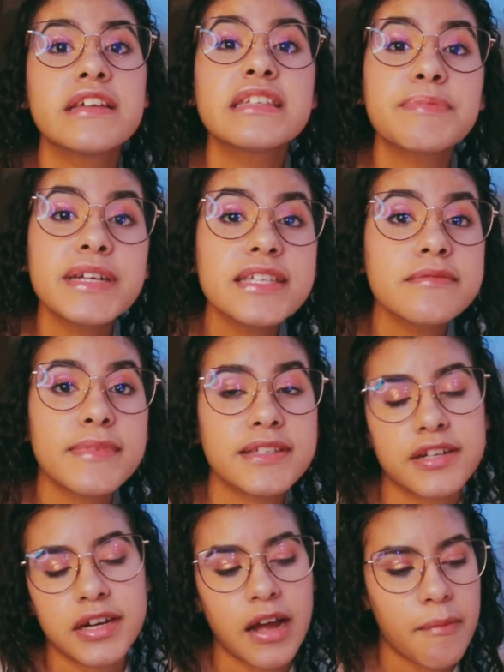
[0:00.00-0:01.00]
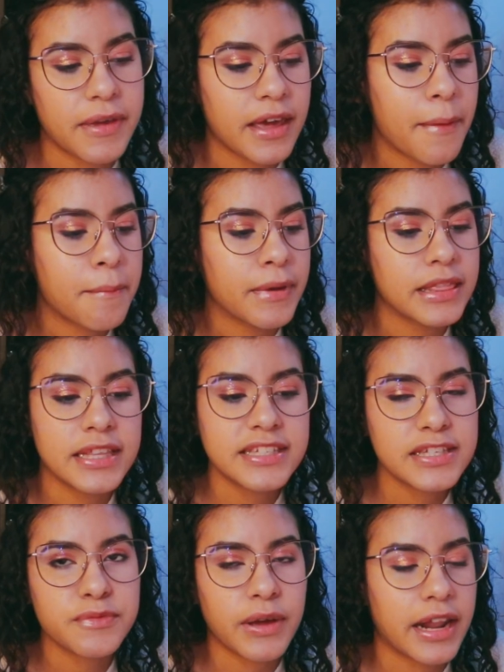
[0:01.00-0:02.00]
spring semester coming up, but
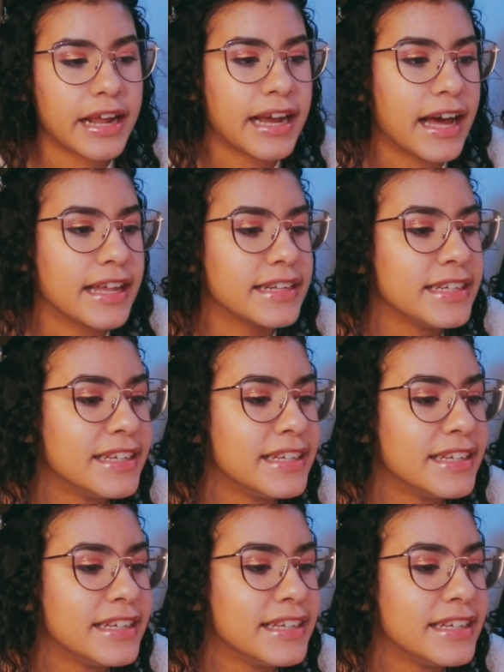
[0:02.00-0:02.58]
this is what I got.